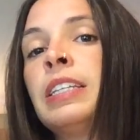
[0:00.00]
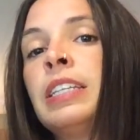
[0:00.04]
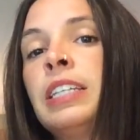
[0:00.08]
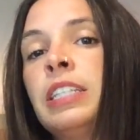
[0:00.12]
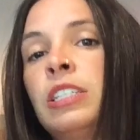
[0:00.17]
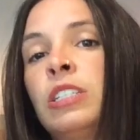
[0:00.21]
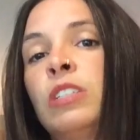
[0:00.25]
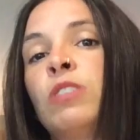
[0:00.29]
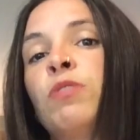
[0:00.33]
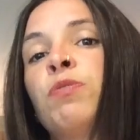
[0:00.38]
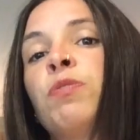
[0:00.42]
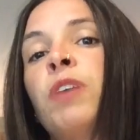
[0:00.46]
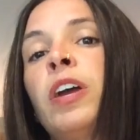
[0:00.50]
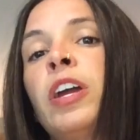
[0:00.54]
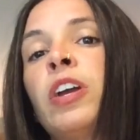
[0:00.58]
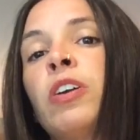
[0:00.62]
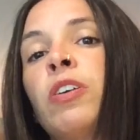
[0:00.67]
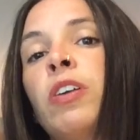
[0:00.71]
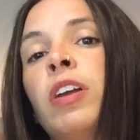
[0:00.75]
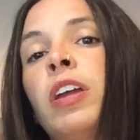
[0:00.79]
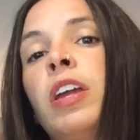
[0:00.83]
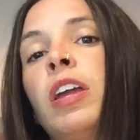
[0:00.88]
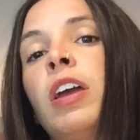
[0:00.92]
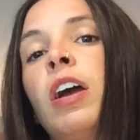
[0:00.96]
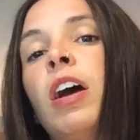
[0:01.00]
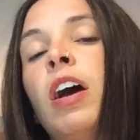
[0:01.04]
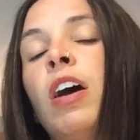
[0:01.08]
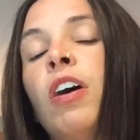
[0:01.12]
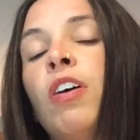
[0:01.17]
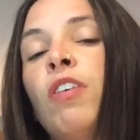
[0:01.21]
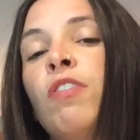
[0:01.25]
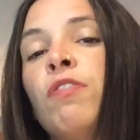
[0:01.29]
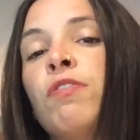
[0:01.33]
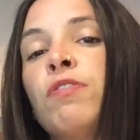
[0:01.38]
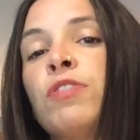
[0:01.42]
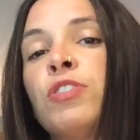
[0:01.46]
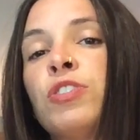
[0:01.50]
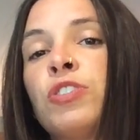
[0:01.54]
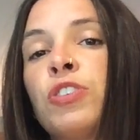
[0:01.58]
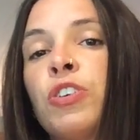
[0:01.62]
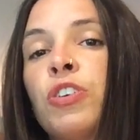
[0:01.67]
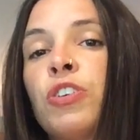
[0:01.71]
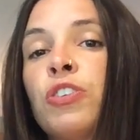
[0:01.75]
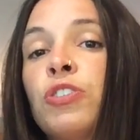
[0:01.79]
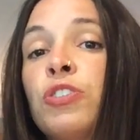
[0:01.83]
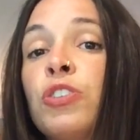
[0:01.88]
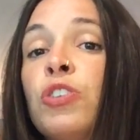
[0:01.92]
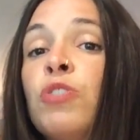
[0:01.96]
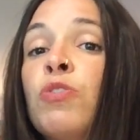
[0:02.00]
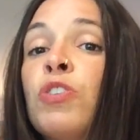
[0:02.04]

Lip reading: least fiery of the sugars.